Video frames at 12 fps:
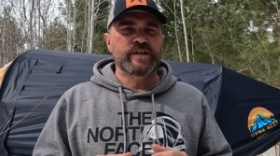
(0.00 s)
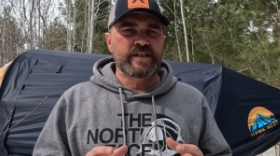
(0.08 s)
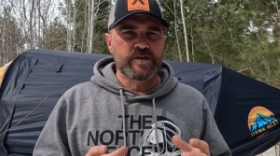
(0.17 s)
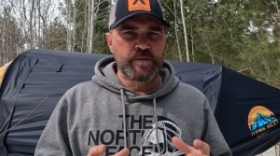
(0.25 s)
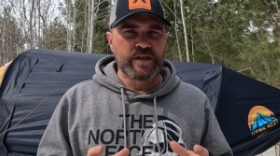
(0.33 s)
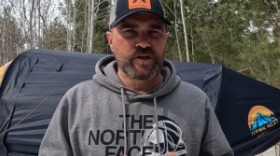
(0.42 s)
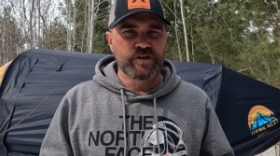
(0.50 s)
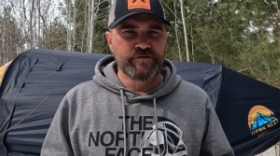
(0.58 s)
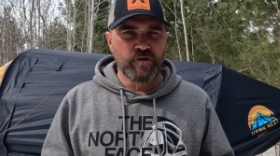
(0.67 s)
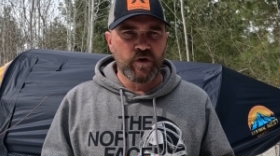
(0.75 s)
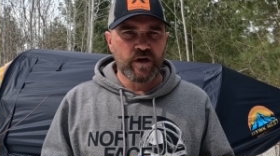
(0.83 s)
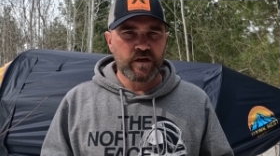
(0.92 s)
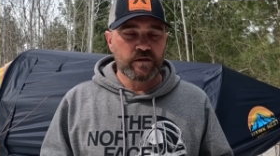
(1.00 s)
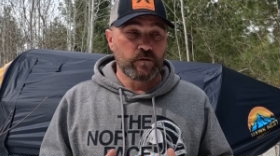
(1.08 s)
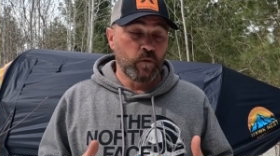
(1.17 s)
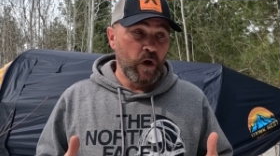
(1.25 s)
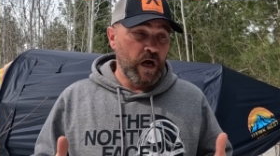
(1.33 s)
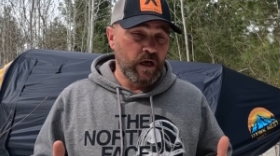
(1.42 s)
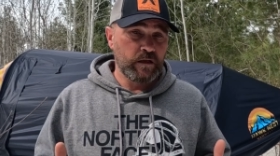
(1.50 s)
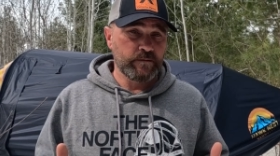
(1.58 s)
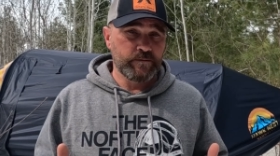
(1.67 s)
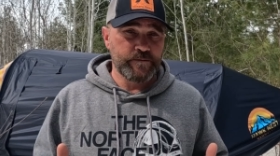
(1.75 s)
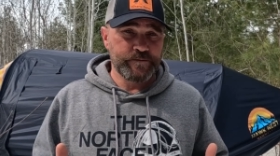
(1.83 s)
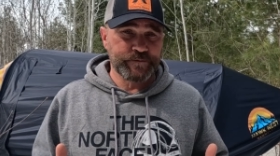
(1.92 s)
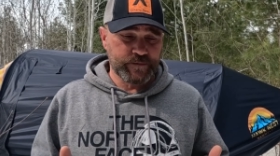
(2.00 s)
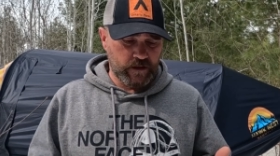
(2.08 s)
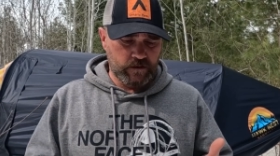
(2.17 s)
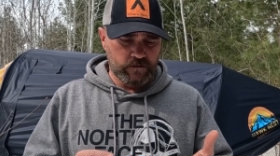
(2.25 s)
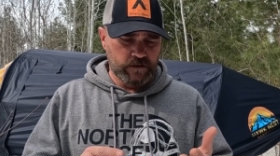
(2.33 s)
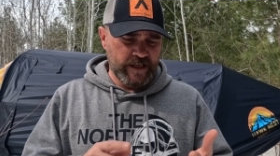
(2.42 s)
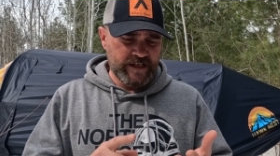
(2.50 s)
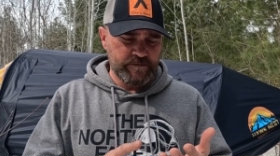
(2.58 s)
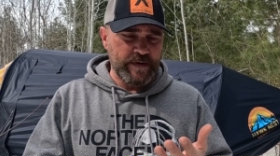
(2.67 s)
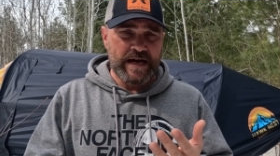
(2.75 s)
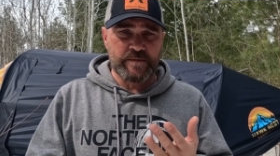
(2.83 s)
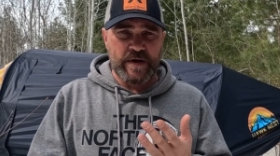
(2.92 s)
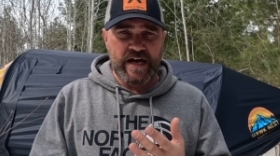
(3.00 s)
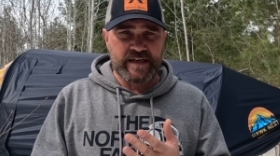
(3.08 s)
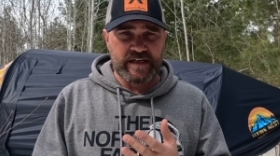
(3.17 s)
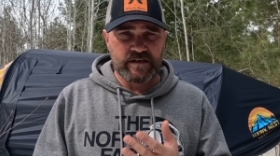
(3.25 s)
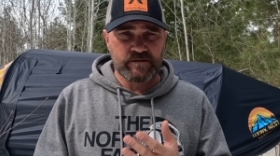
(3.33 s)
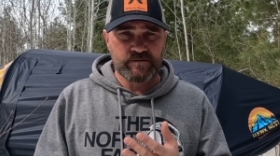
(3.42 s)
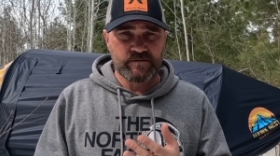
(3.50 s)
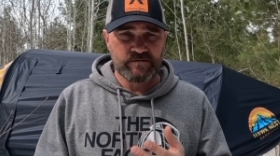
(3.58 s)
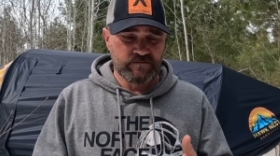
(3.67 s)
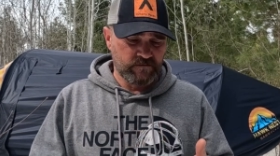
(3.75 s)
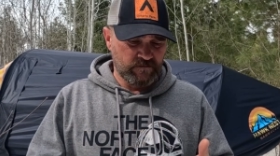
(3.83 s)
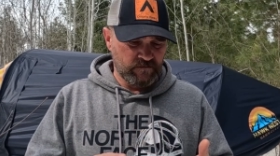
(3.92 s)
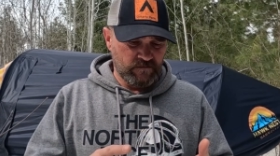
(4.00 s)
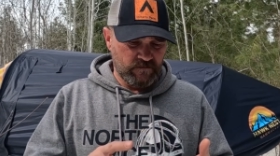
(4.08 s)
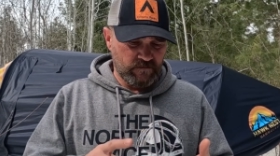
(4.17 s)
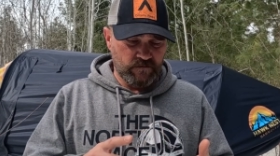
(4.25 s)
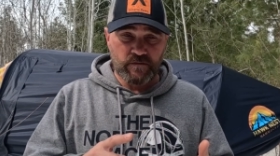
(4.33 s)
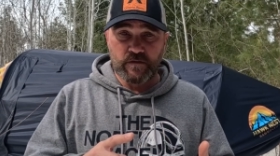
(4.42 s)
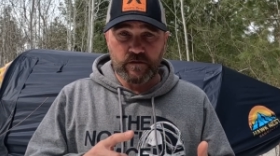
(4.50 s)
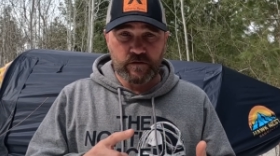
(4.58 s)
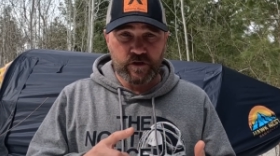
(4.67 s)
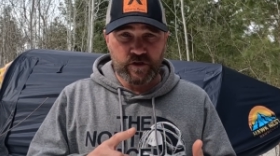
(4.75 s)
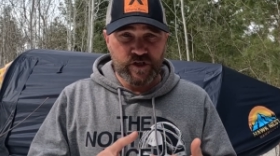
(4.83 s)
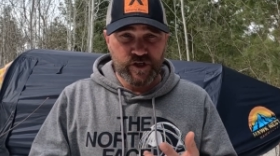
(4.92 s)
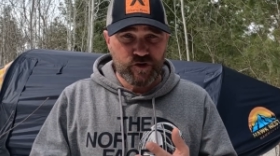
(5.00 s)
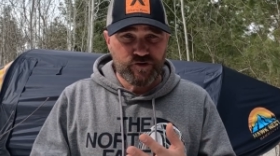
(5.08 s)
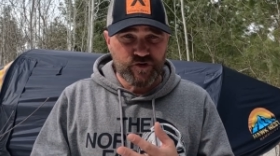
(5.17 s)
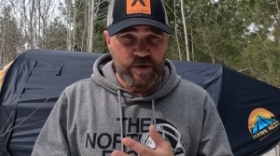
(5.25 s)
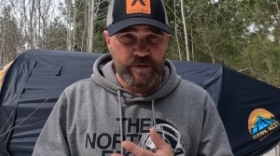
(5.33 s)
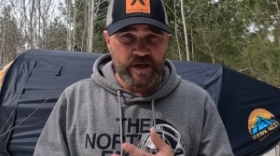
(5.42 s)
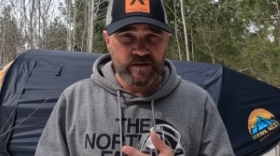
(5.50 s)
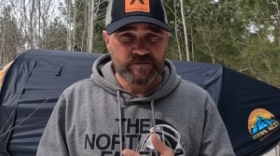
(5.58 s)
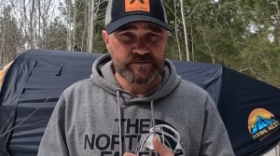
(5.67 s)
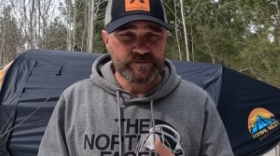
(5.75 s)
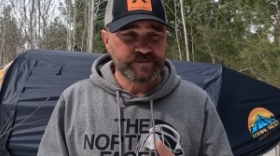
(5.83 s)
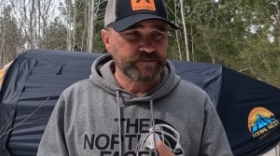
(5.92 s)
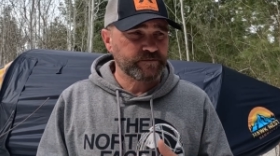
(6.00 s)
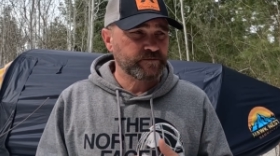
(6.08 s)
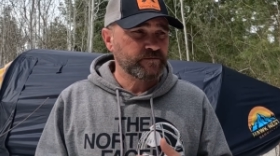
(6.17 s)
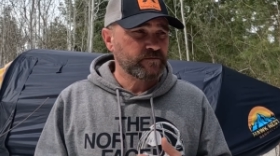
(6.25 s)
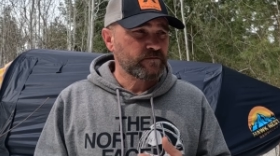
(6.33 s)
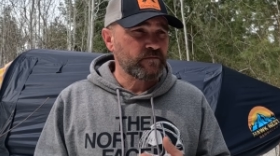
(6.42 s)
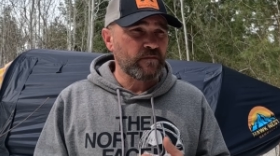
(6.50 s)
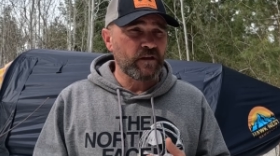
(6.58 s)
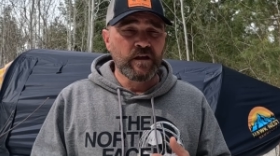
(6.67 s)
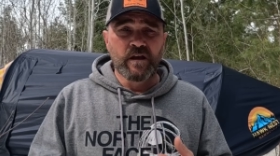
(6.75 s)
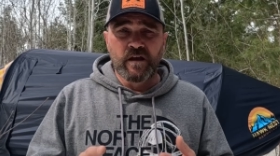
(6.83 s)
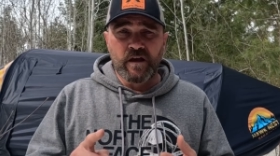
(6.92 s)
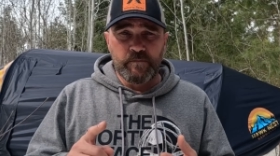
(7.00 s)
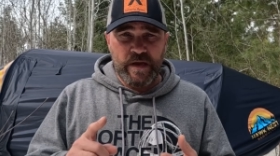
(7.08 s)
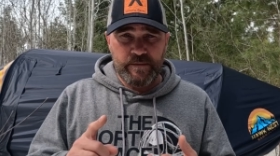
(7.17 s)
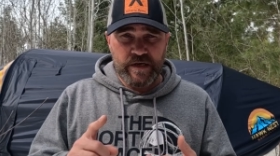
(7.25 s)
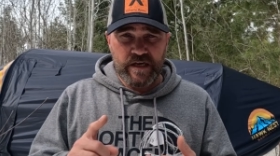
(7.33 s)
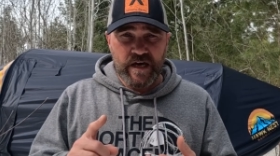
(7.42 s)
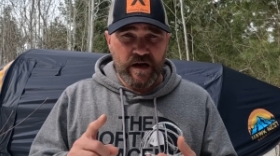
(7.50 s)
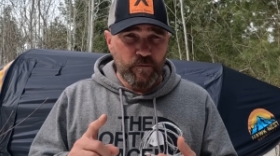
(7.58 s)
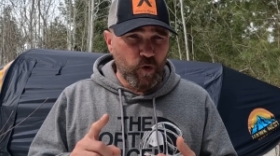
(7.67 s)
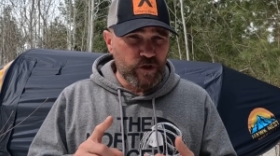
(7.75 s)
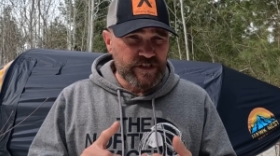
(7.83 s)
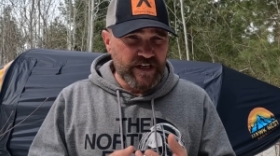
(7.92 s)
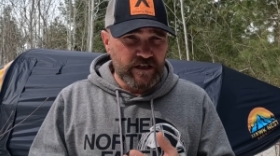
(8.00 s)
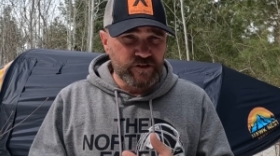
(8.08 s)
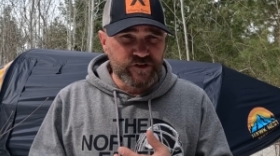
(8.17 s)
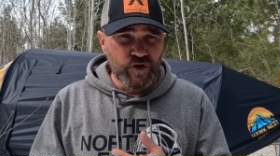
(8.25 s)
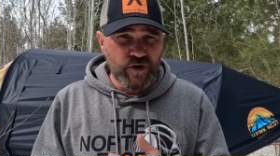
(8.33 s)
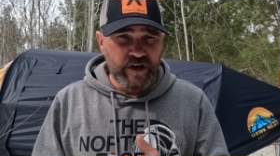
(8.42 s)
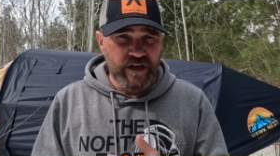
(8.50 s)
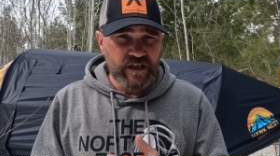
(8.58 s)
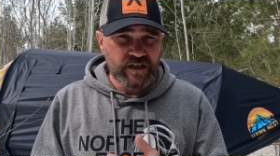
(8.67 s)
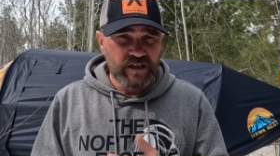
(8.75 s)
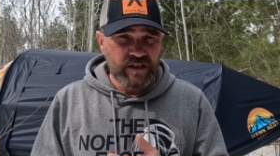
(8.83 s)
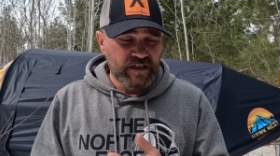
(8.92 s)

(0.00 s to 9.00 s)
would this be good for? Well, light backpacking, canoe tripping, maybe motorcycle touring.